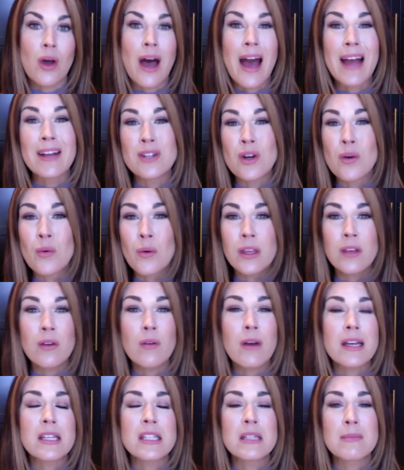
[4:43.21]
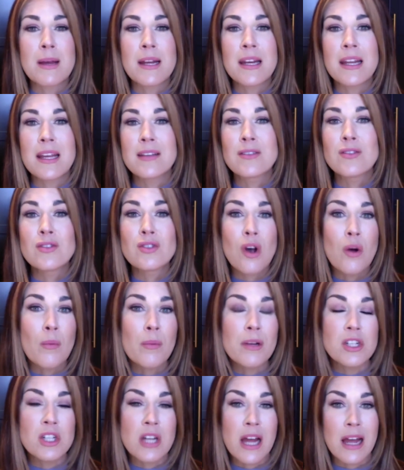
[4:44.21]
I don't want you guys spending so
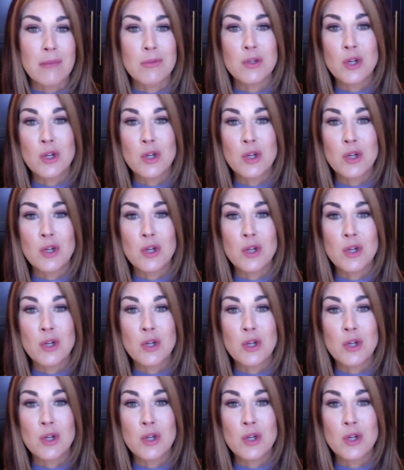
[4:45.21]
much time